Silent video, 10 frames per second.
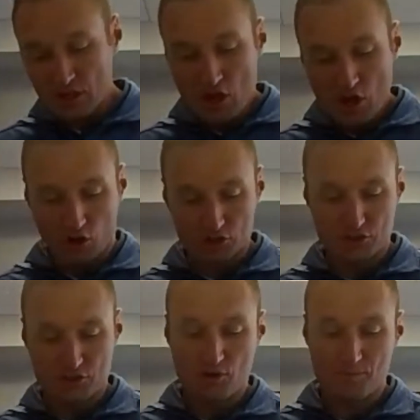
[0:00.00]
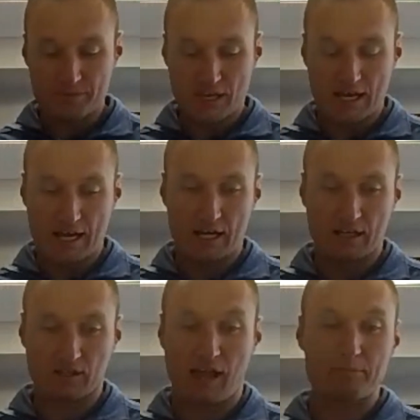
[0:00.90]
Also,
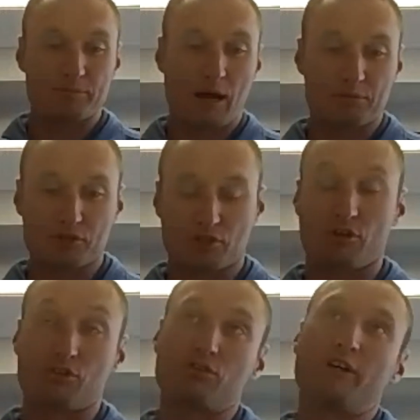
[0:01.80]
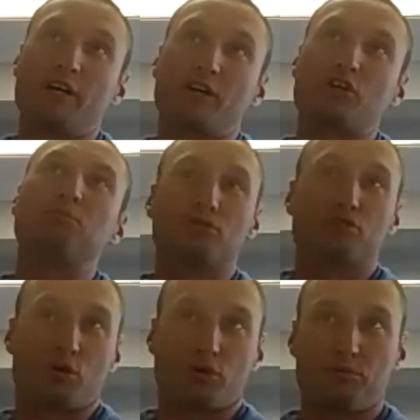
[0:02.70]
laptops, we'll
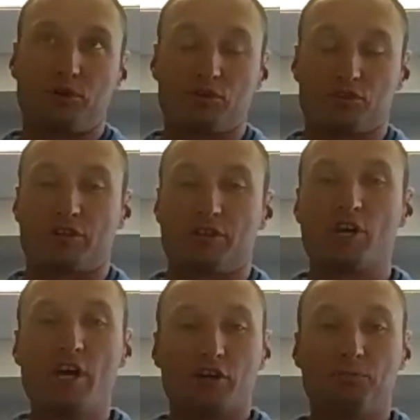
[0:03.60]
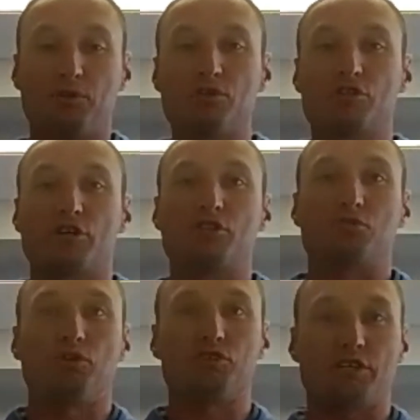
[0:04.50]
start with computer screens. Computer screens,
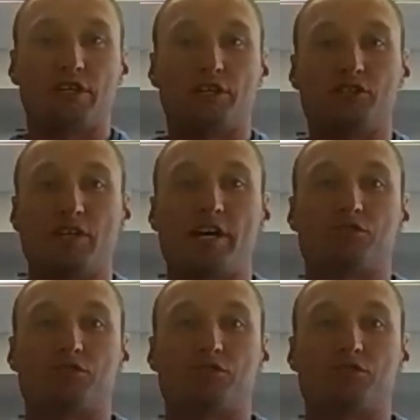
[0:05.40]
when you're sitting at your desk,